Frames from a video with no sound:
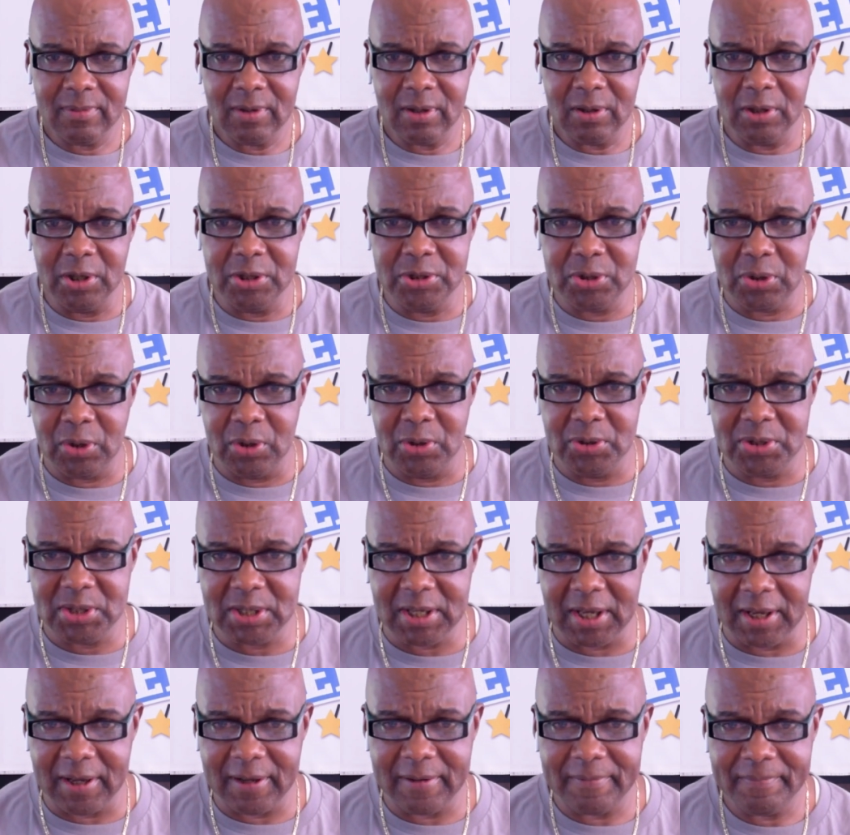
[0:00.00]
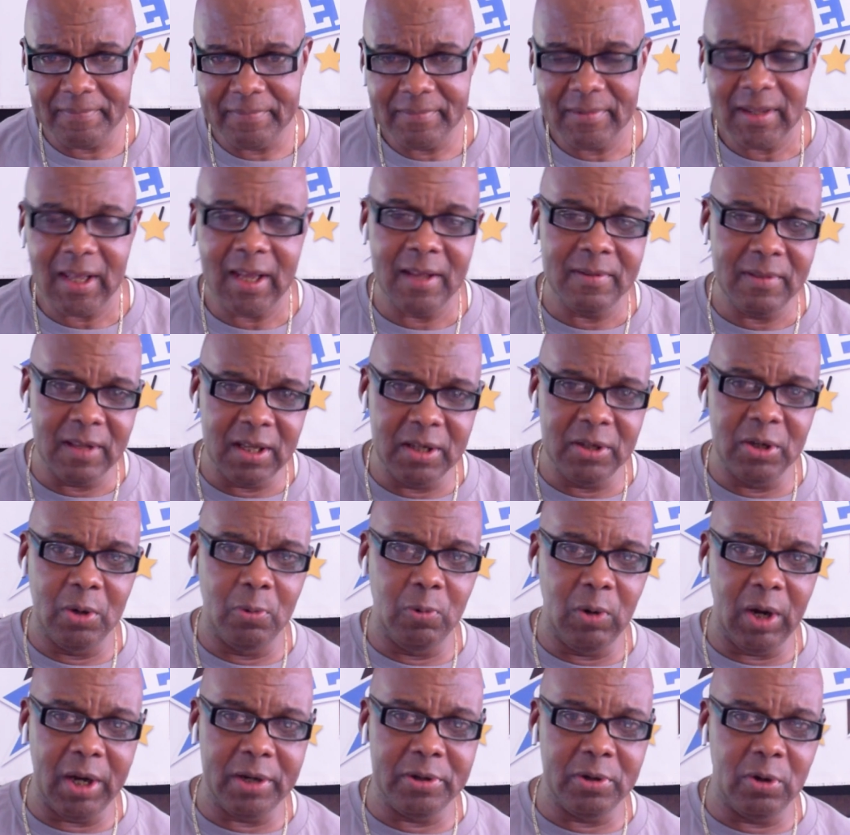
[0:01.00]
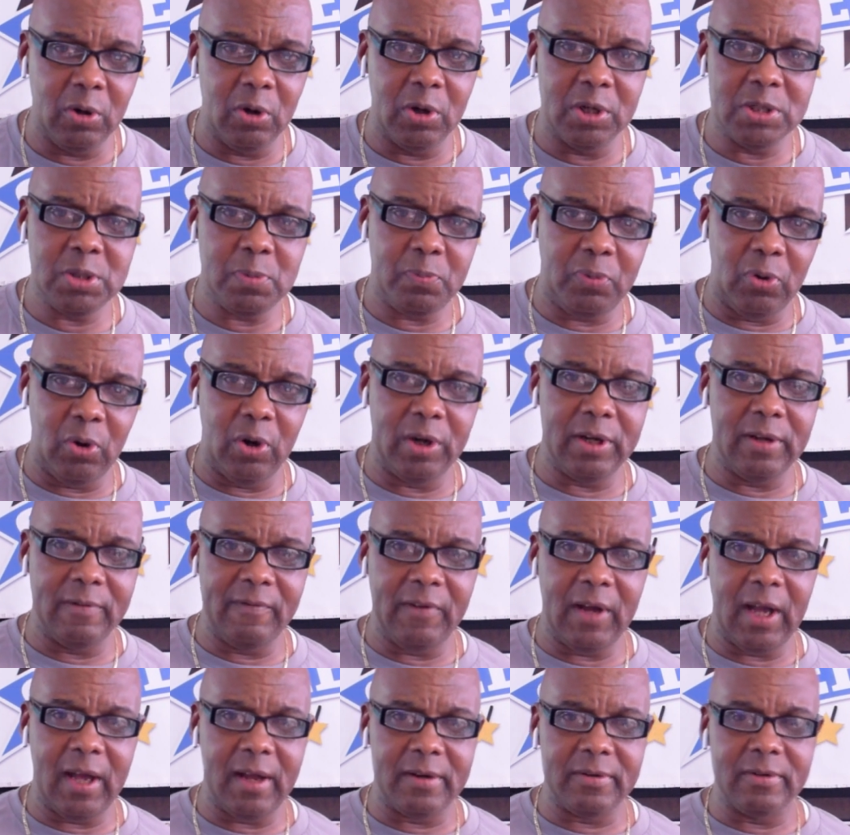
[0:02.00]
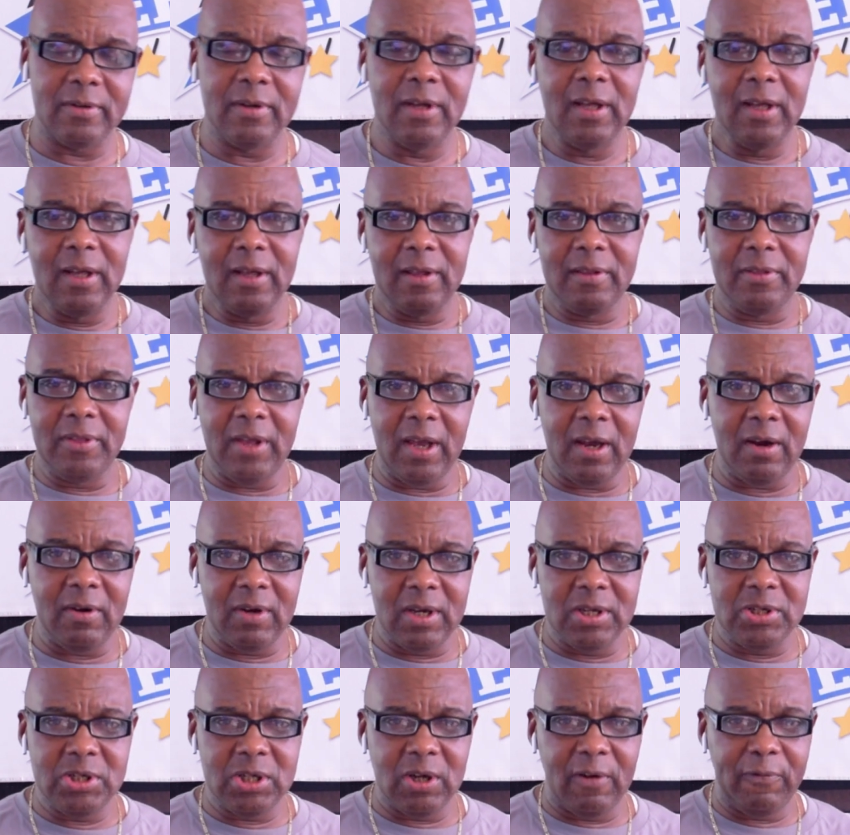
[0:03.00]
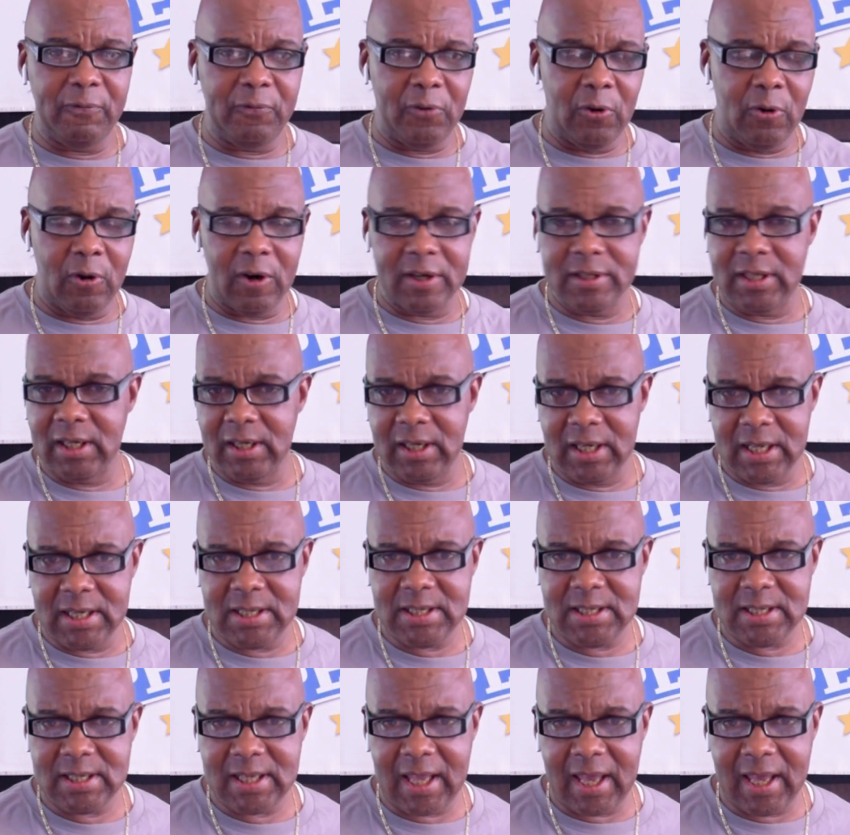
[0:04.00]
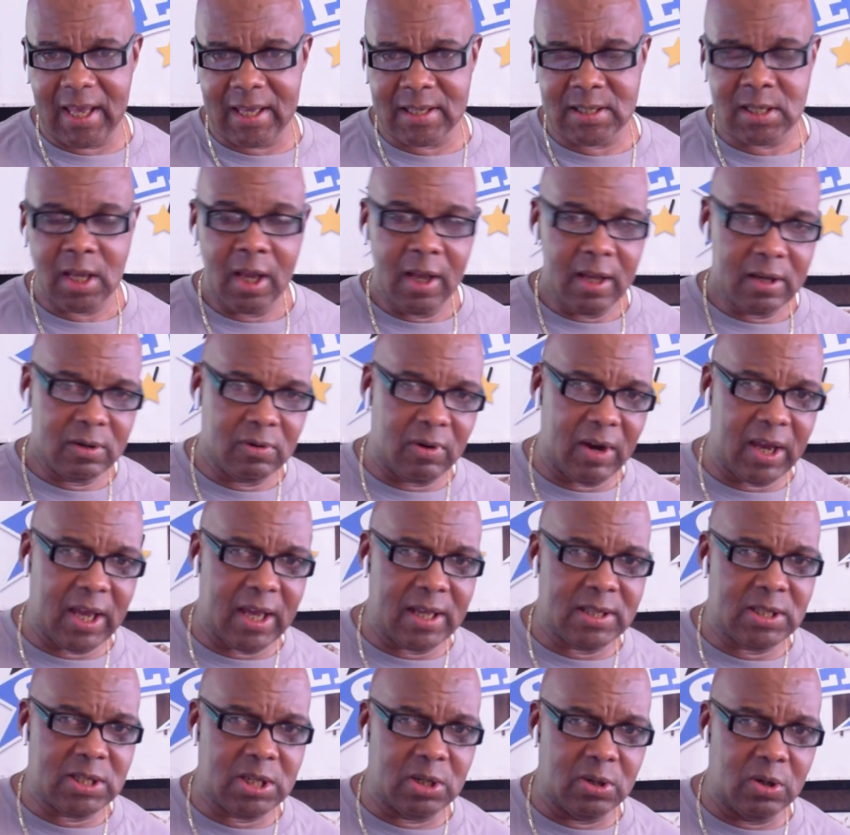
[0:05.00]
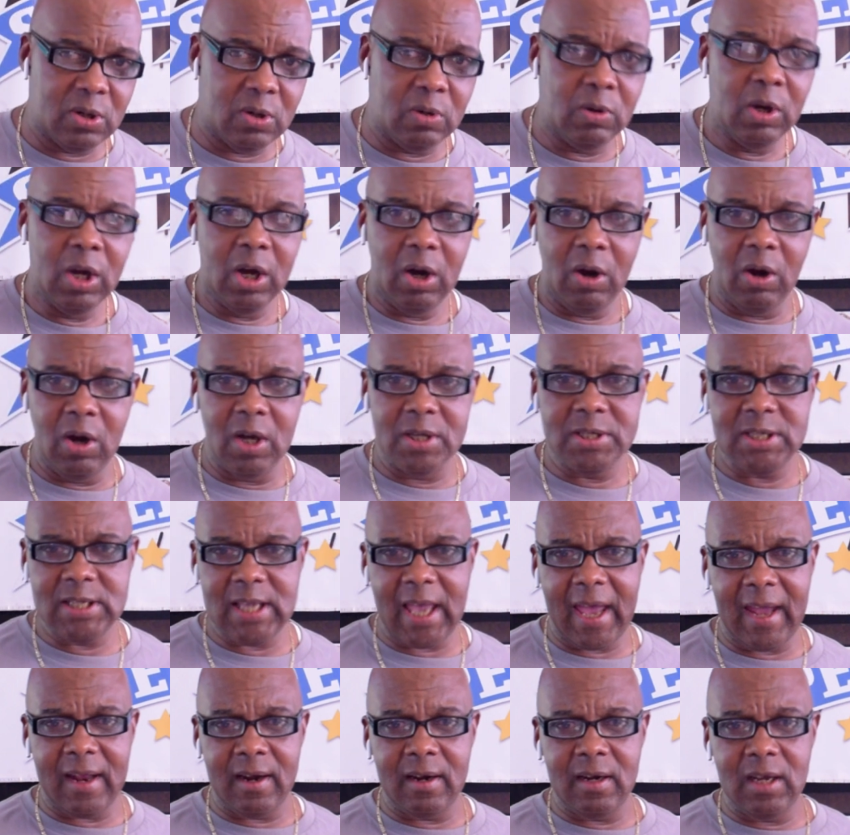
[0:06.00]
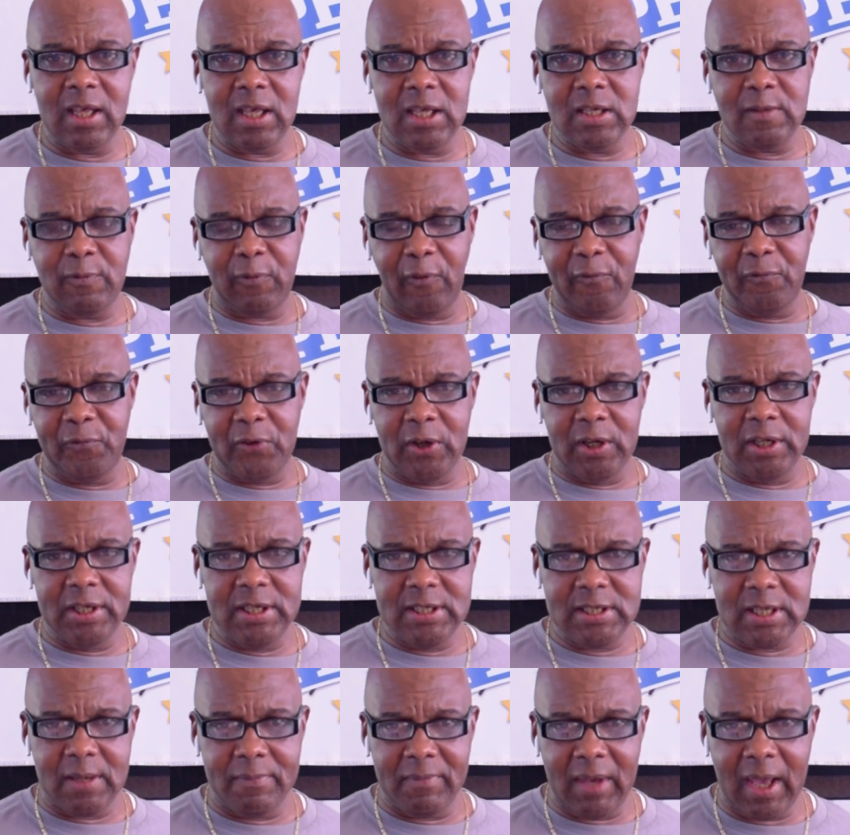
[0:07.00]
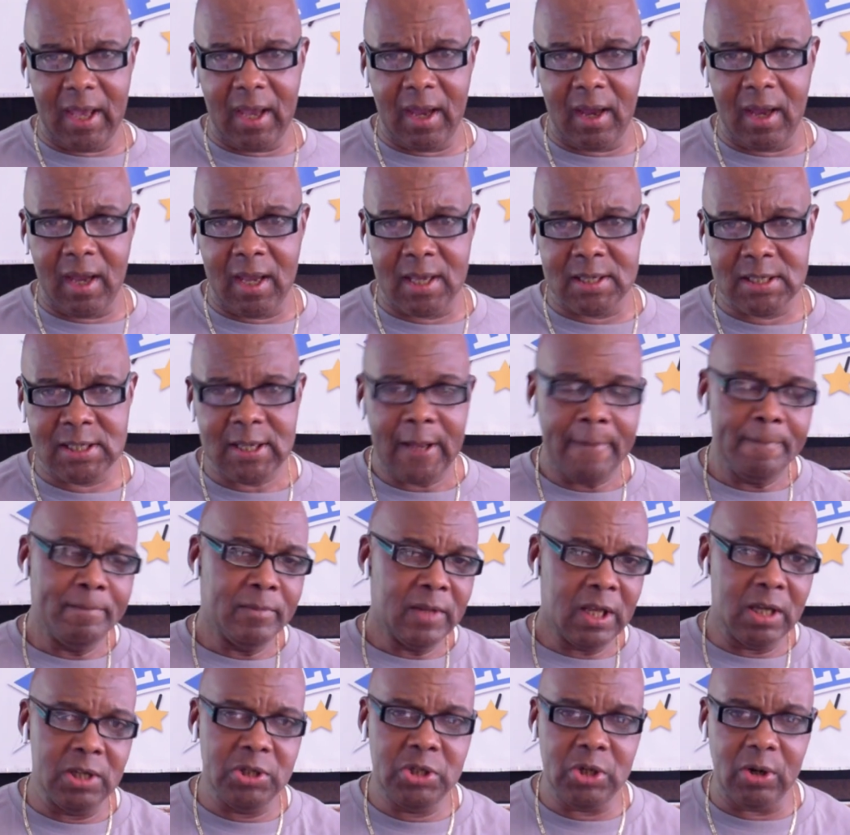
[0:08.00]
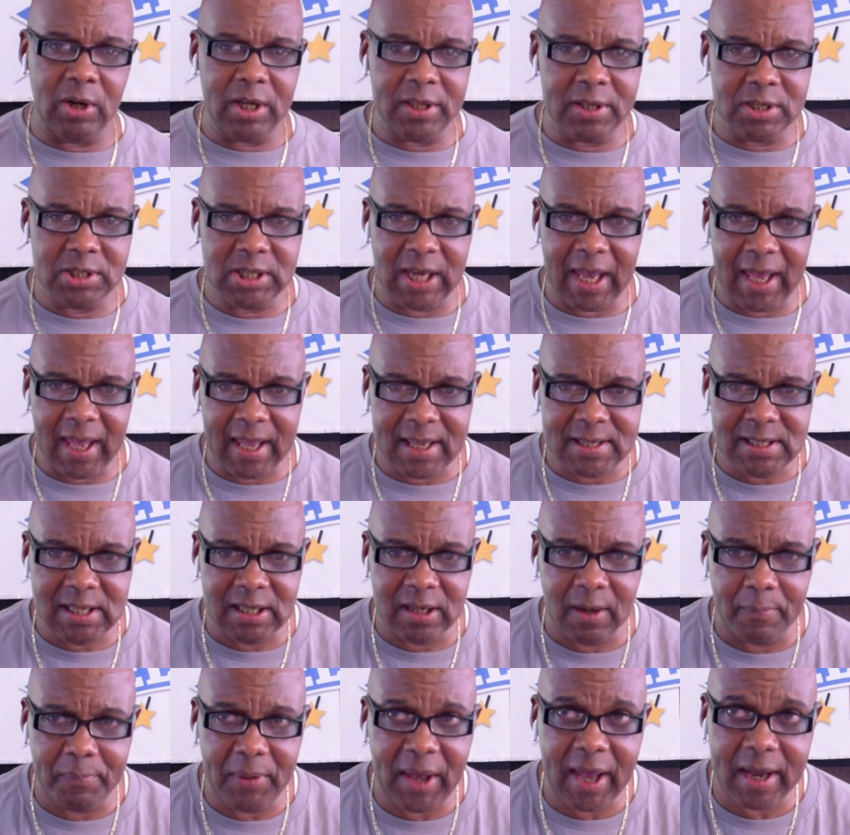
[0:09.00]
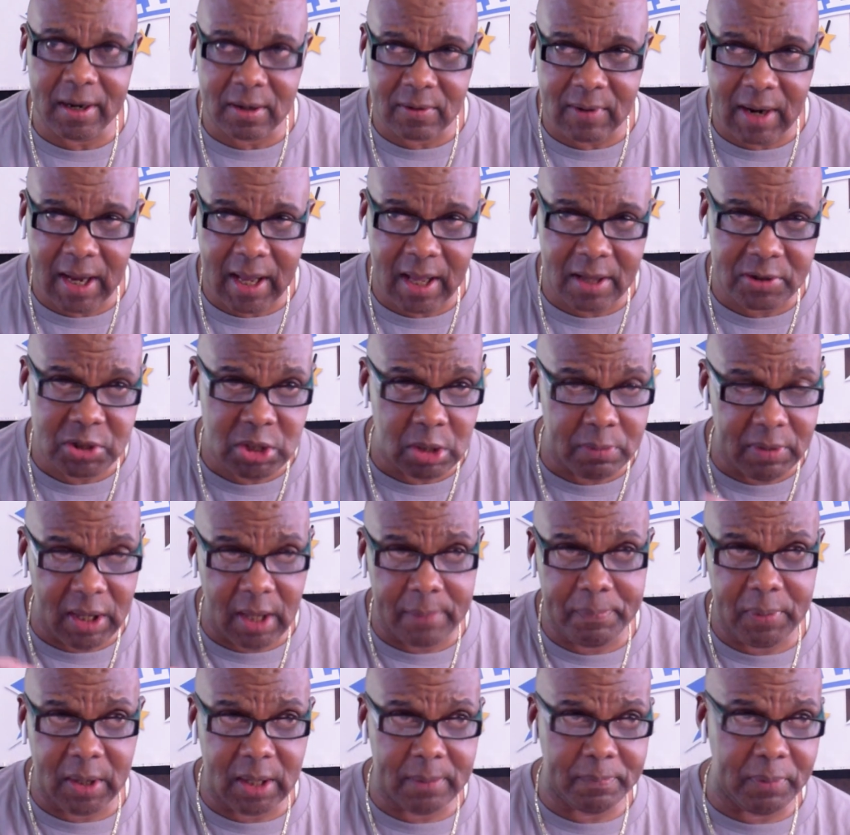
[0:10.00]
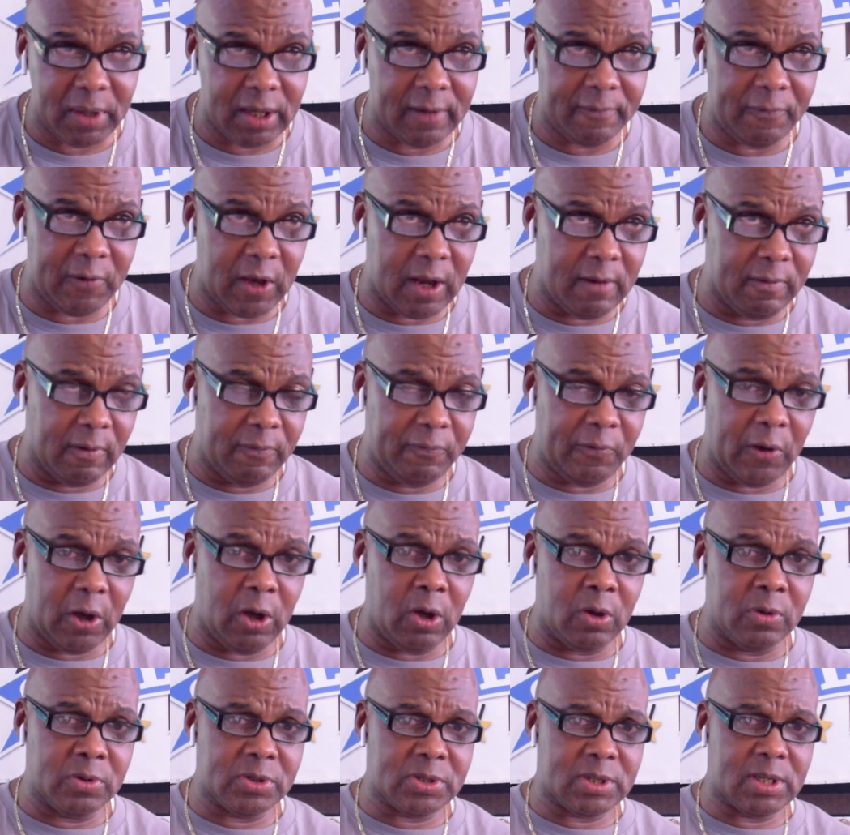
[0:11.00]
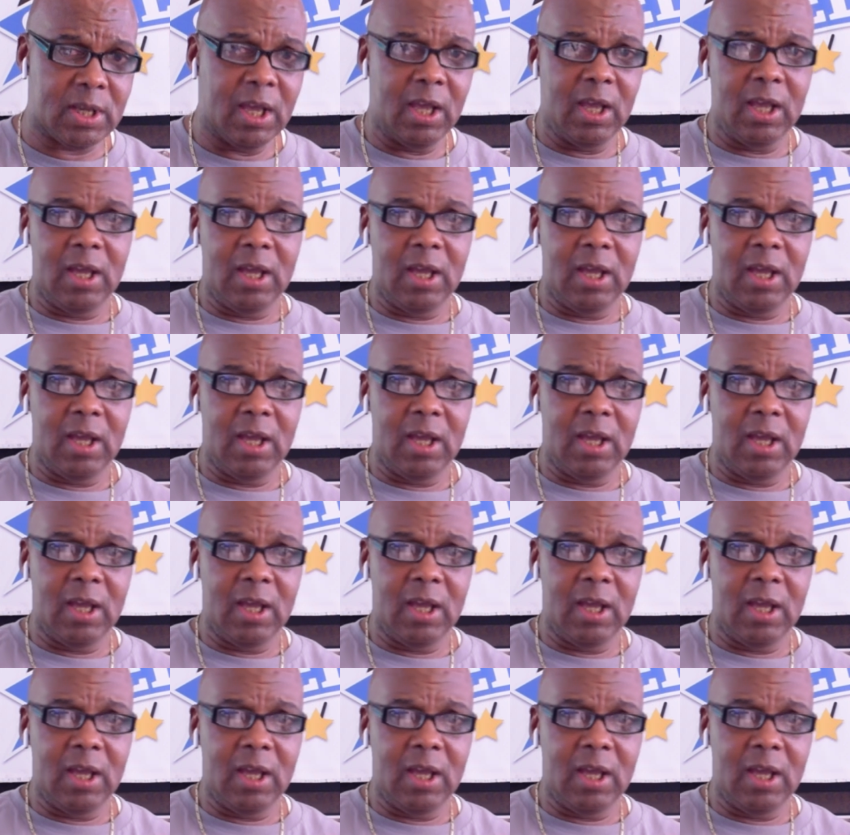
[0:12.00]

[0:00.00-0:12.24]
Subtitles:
Letruska, and then the one horse, Point of Honor. There is your Fleur de Lis Stakes, grade 2, on Saturdays for fillies and mares. Enjoy the jazz in the background. Do me a big, big favor, folks.